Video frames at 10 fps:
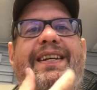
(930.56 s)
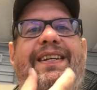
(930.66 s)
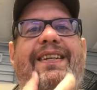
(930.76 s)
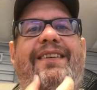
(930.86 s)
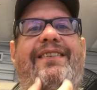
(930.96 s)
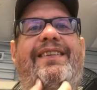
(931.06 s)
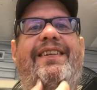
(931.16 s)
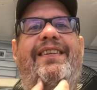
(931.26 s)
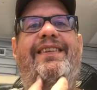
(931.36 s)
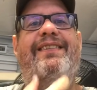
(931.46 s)

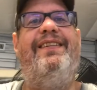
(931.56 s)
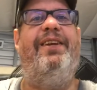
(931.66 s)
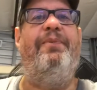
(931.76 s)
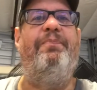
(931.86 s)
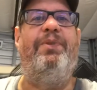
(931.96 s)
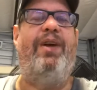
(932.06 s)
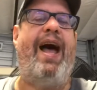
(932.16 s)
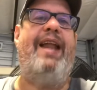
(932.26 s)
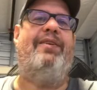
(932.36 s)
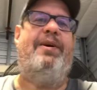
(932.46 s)
the, you know. So
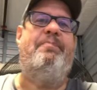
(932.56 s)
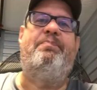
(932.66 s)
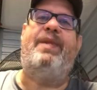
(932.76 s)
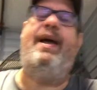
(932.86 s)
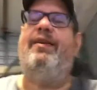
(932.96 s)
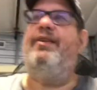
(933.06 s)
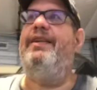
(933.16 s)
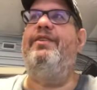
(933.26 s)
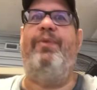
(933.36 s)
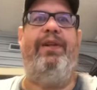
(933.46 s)
I don't know.
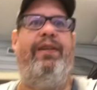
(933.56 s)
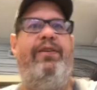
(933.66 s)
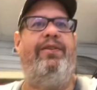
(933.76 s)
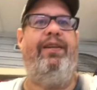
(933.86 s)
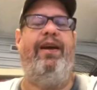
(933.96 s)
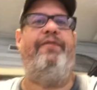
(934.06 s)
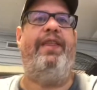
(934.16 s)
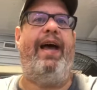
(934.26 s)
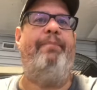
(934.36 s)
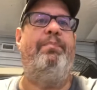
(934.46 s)
It is what it is. Enough of
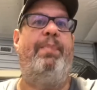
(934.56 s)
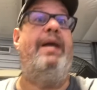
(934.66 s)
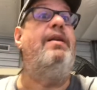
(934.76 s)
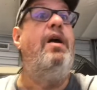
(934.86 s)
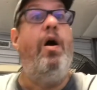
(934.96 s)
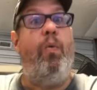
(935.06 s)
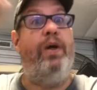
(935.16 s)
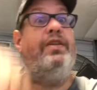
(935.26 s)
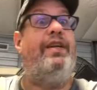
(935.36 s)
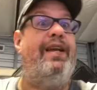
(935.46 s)
that. But
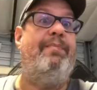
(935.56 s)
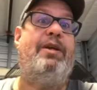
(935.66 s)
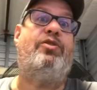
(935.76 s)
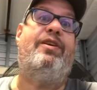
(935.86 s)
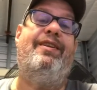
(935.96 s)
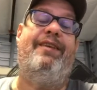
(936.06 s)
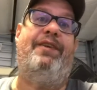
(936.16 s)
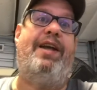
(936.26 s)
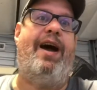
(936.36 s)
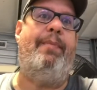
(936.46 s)
once again, make sure you leave a
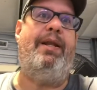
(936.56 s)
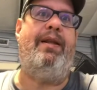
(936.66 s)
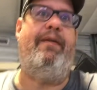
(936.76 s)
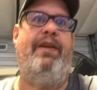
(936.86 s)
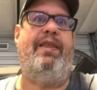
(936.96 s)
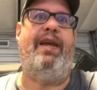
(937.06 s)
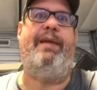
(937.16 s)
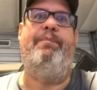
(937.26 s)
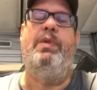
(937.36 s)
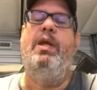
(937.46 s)
comment and
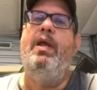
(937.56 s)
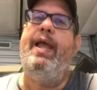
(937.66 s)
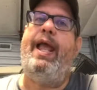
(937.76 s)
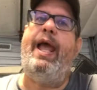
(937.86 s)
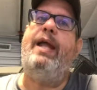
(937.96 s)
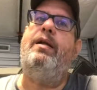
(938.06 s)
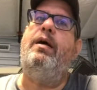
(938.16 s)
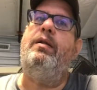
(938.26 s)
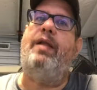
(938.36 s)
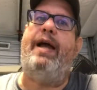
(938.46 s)
everything. And
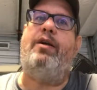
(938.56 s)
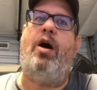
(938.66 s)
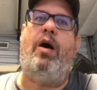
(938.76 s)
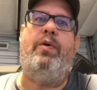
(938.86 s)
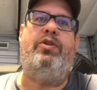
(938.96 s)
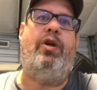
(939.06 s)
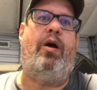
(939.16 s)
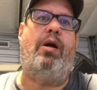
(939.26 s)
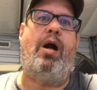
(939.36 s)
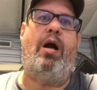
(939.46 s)
like always, you know,
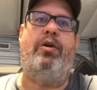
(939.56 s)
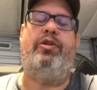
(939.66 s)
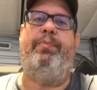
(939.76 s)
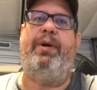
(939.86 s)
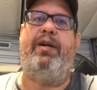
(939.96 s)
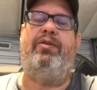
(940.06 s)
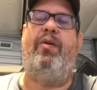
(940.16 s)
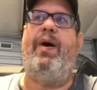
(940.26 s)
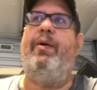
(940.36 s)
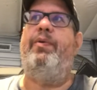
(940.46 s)
our hearts and prayers
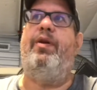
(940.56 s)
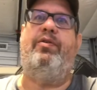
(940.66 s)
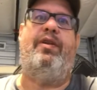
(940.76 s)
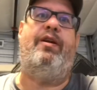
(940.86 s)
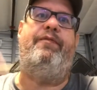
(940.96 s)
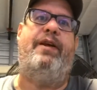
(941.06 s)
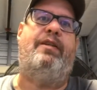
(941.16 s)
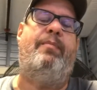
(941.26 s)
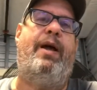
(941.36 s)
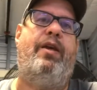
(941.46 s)
go out with those that are
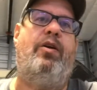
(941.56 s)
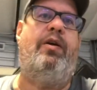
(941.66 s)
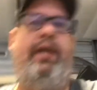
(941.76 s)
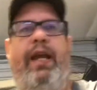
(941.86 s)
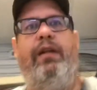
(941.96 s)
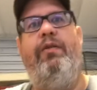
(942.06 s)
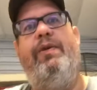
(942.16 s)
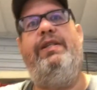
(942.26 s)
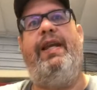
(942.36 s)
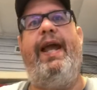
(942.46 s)
affected by the hurricane in
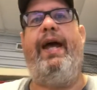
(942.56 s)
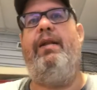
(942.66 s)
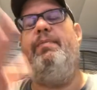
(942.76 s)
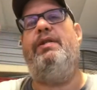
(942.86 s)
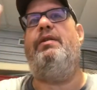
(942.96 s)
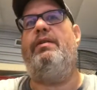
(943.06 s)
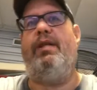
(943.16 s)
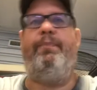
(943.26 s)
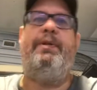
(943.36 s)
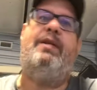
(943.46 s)
Louisiana,
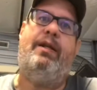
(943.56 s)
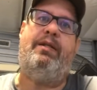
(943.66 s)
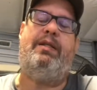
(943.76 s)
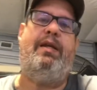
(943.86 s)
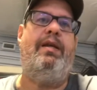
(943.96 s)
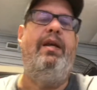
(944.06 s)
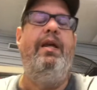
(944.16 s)
Mississippi, Tennessee,